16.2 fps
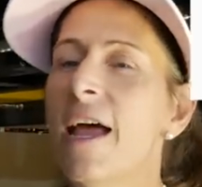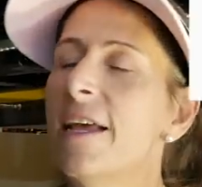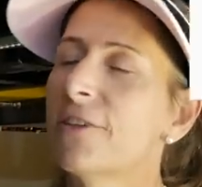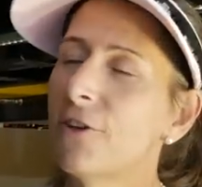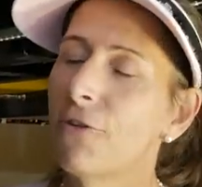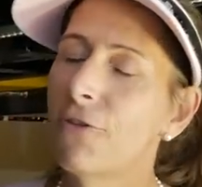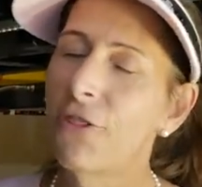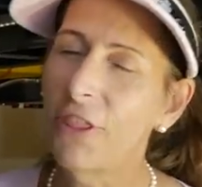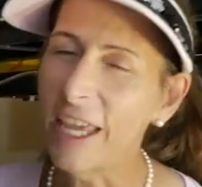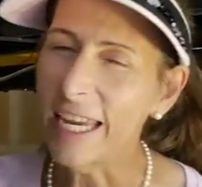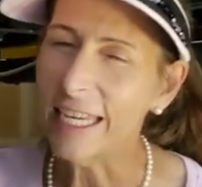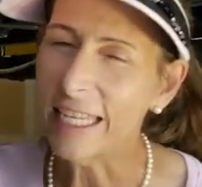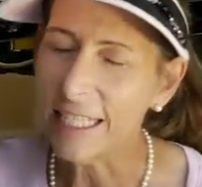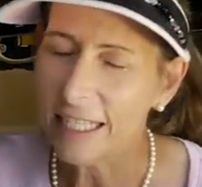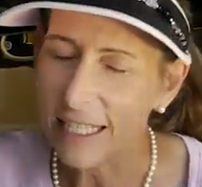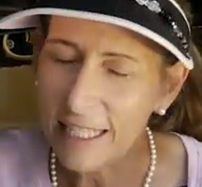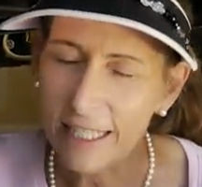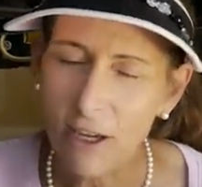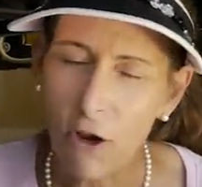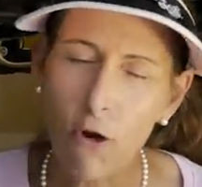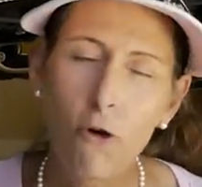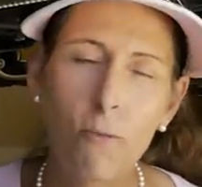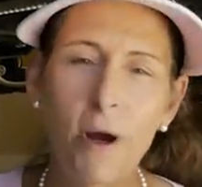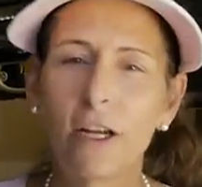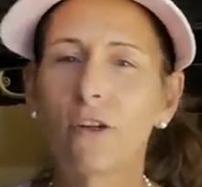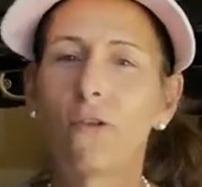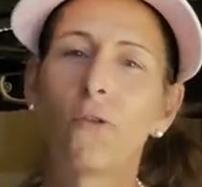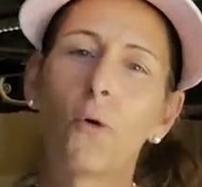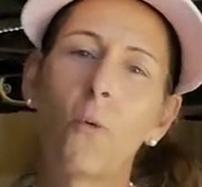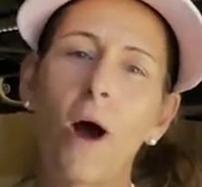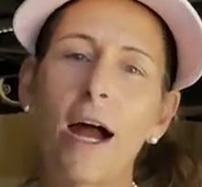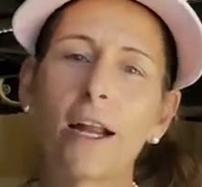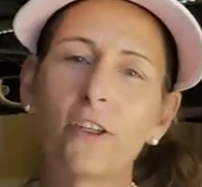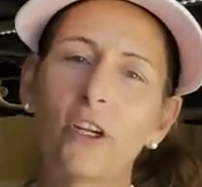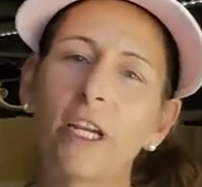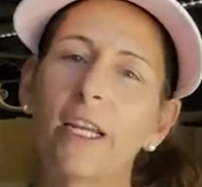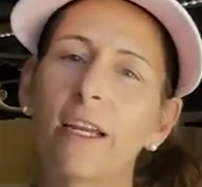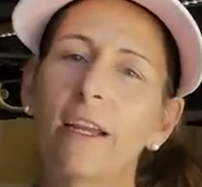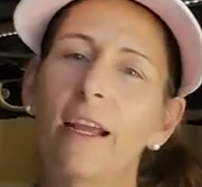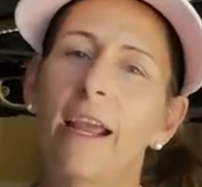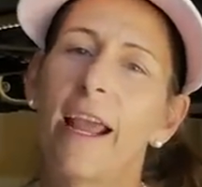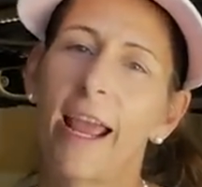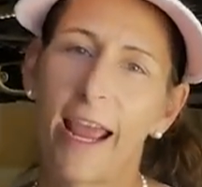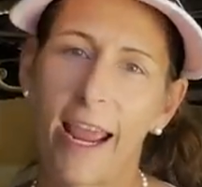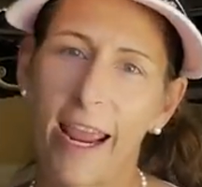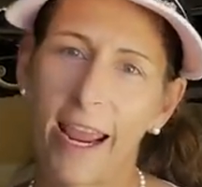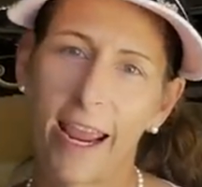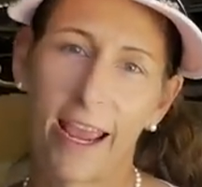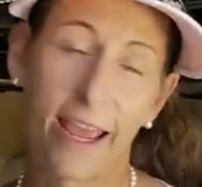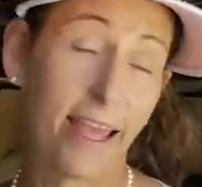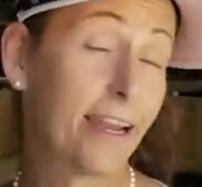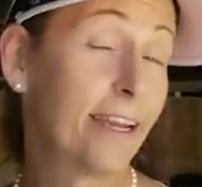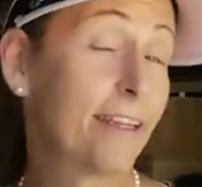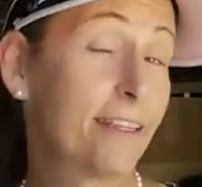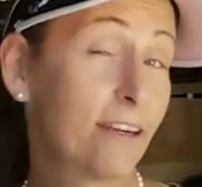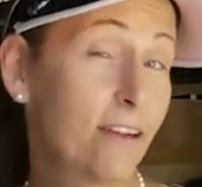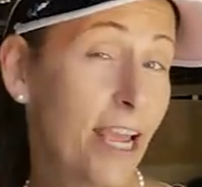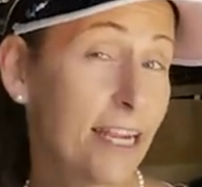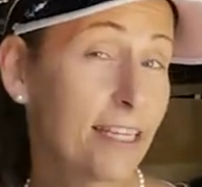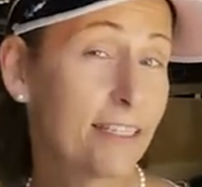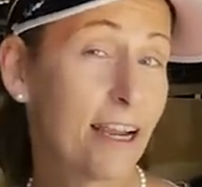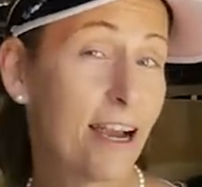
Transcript: So thanks so much for watching. And until next